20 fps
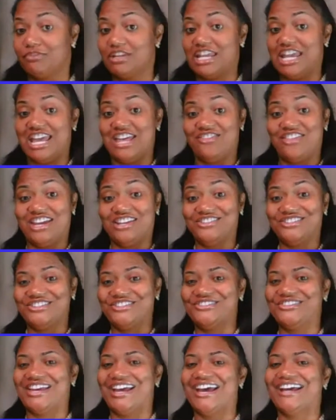Can they
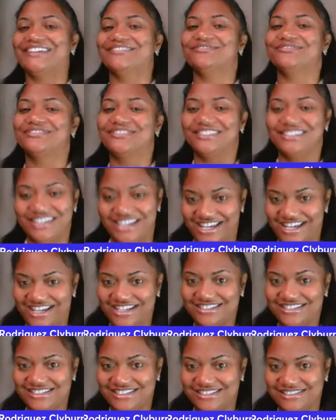do that?
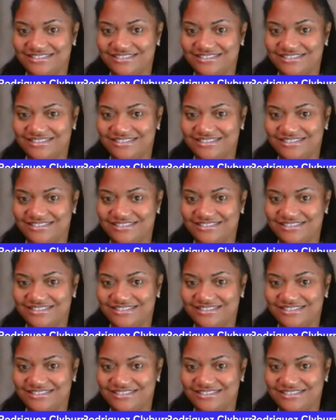Yes.